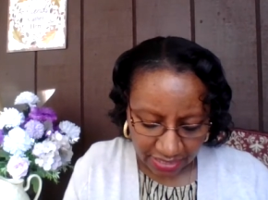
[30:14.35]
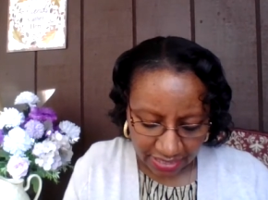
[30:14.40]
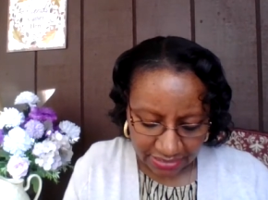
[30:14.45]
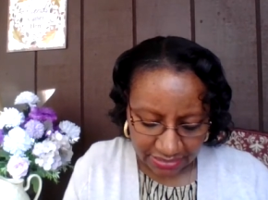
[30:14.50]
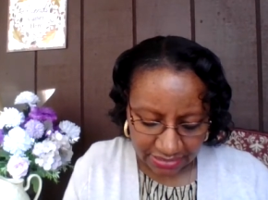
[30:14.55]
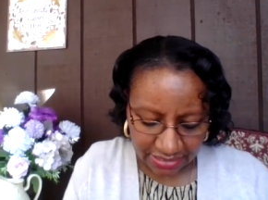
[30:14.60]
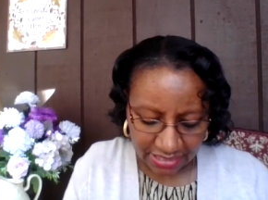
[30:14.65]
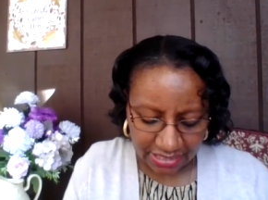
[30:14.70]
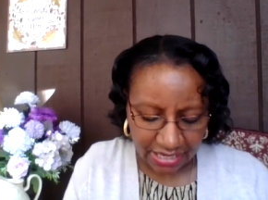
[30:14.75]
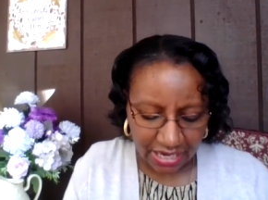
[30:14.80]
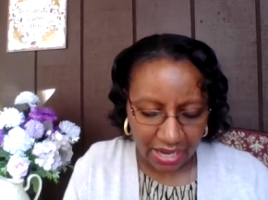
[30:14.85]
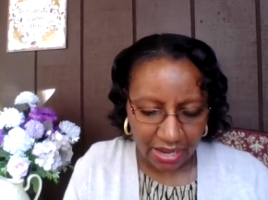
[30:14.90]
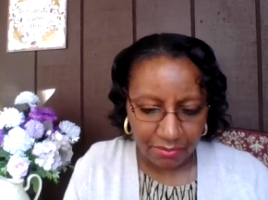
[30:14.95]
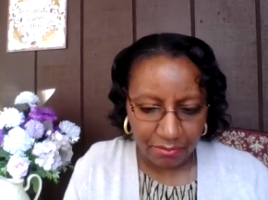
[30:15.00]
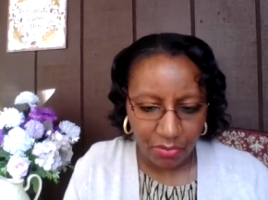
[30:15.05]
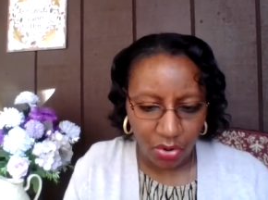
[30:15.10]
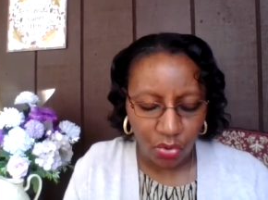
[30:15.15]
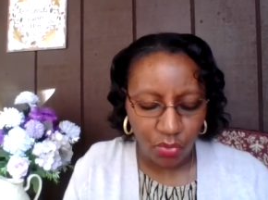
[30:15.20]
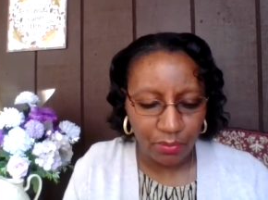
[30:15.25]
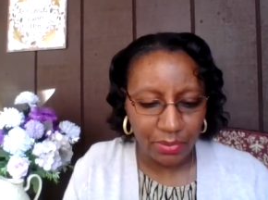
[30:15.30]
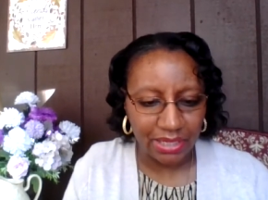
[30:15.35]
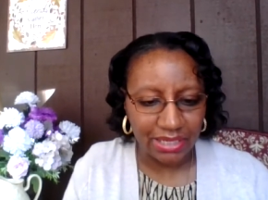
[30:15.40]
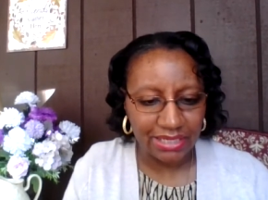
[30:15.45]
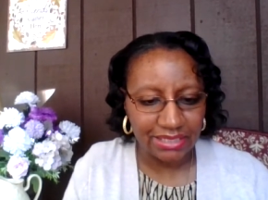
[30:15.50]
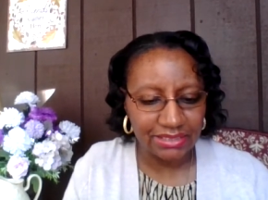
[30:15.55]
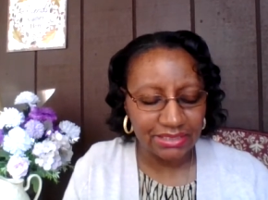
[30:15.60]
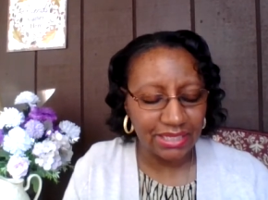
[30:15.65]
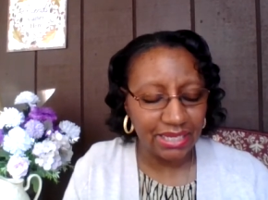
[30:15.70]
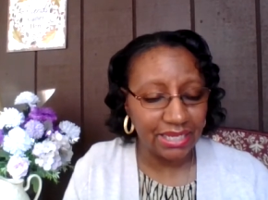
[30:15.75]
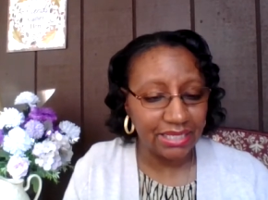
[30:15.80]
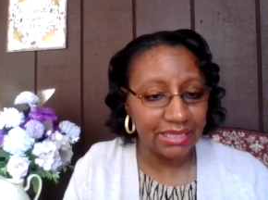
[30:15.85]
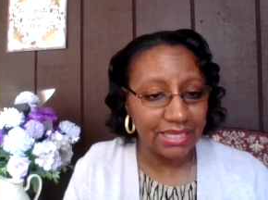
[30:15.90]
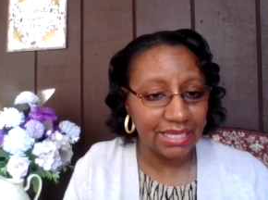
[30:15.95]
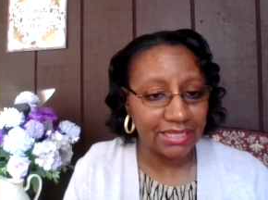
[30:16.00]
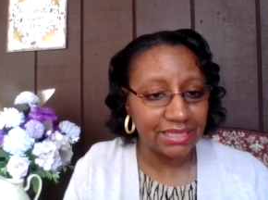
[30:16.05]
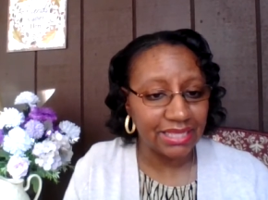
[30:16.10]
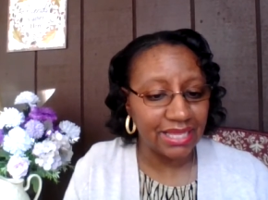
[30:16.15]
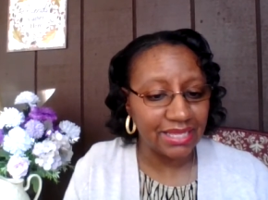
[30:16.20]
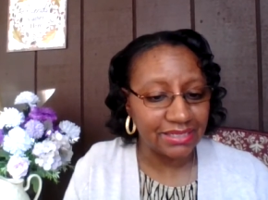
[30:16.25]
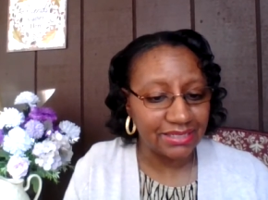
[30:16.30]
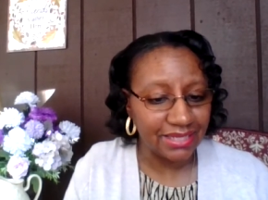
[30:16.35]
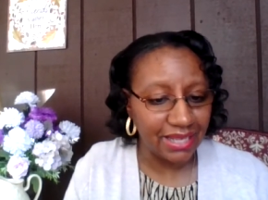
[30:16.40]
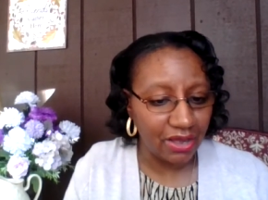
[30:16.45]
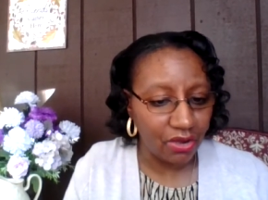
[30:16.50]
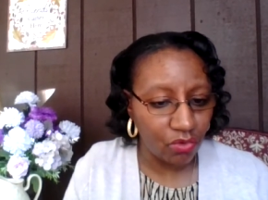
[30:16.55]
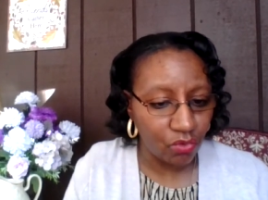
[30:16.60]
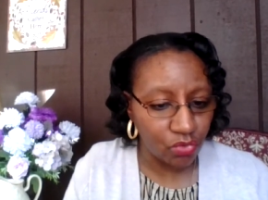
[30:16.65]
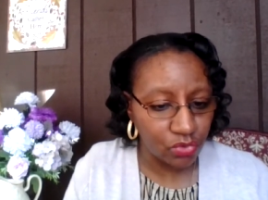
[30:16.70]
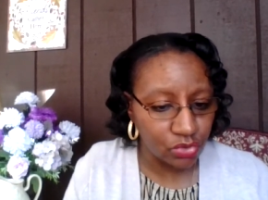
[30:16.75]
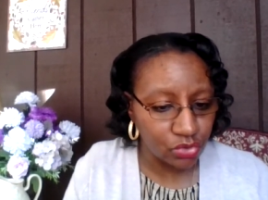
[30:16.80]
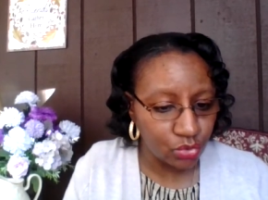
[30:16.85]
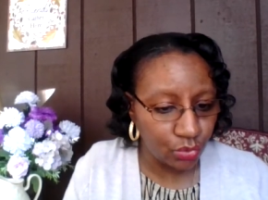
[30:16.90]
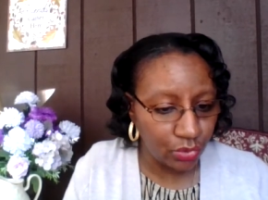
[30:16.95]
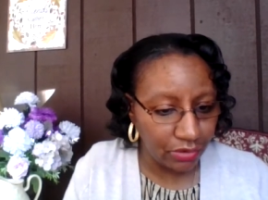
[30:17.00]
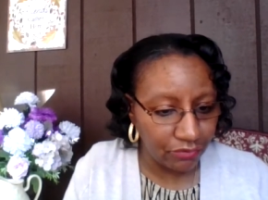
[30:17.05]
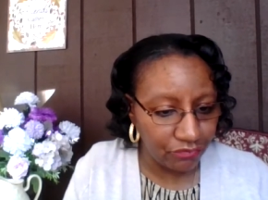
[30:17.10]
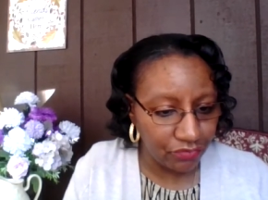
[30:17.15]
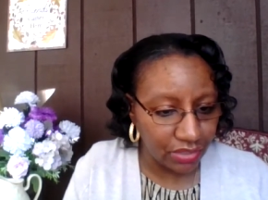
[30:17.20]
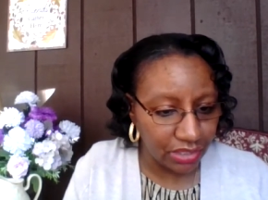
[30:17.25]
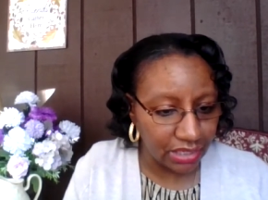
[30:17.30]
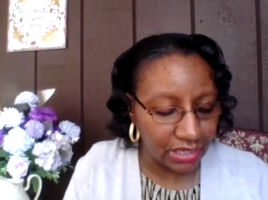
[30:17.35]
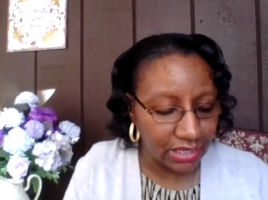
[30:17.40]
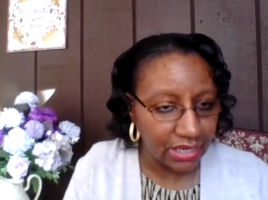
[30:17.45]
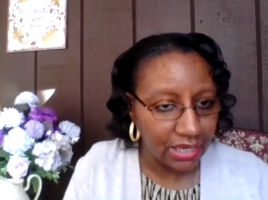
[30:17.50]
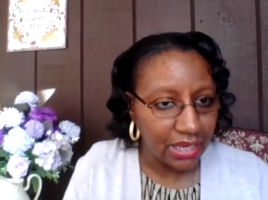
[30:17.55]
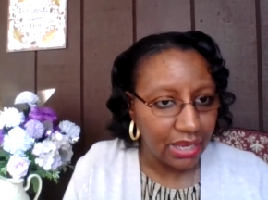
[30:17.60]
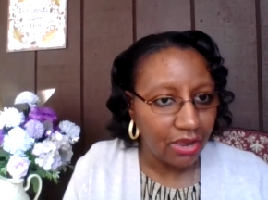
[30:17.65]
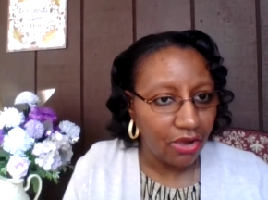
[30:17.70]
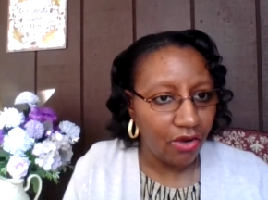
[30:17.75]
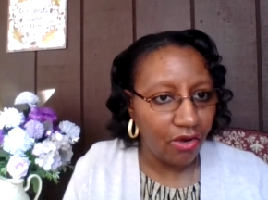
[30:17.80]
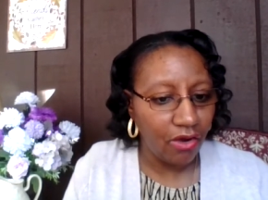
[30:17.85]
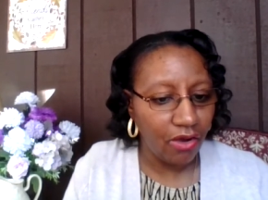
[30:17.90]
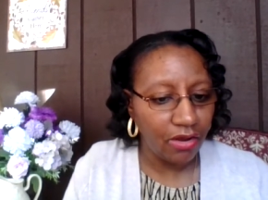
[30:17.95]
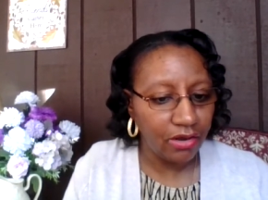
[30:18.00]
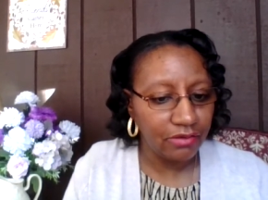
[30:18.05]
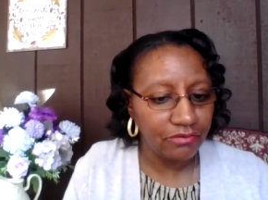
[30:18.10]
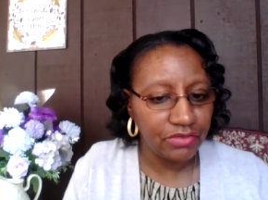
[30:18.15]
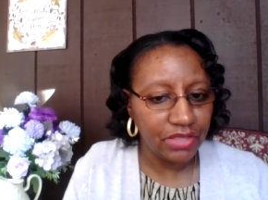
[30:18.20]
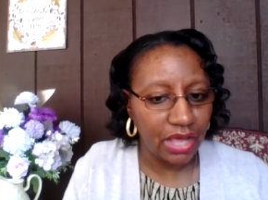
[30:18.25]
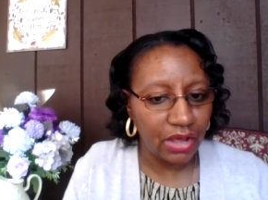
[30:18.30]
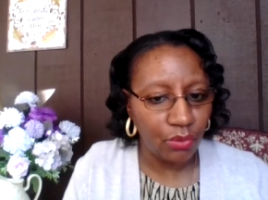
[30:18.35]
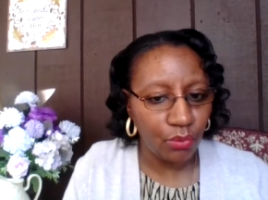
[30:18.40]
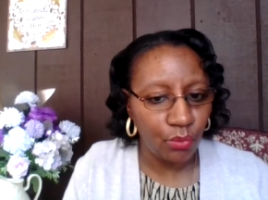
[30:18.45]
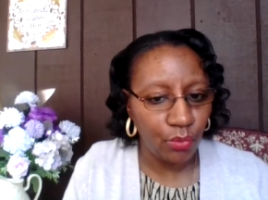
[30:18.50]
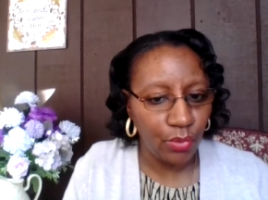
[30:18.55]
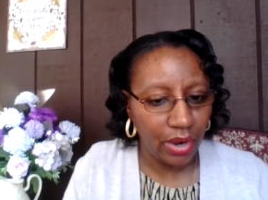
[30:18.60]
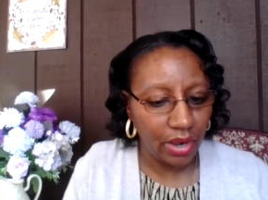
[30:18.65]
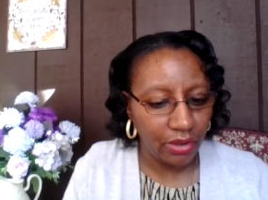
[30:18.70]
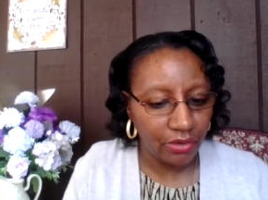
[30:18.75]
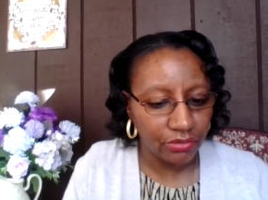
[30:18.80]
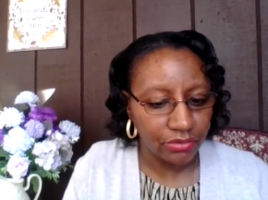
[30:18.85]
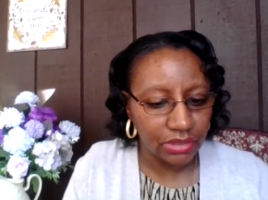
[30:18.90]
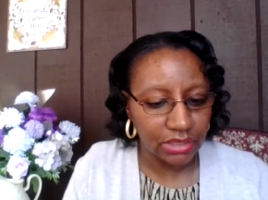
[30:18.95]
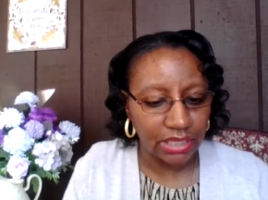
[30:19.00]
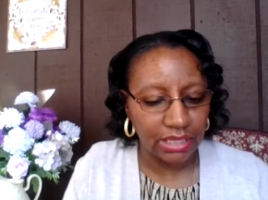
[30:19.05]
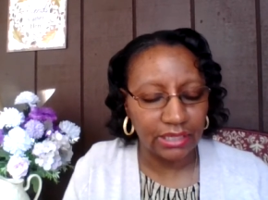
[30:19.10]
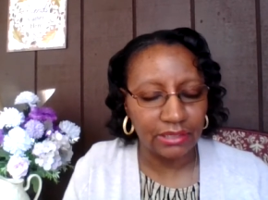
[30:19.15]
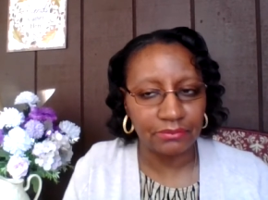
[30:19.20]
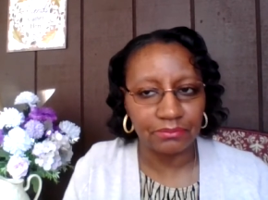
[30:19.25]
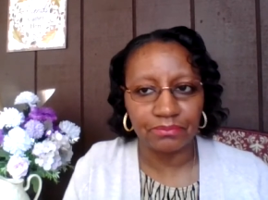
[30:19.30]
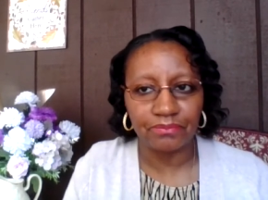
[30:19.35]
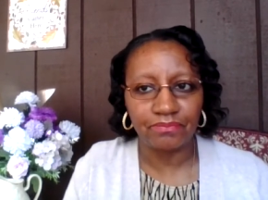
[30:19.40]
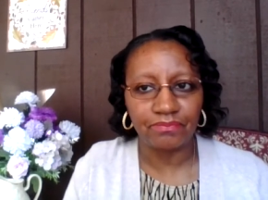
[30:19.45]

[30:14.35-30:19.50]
As in a moment. He's saying that that's how swiftly all of that wealth and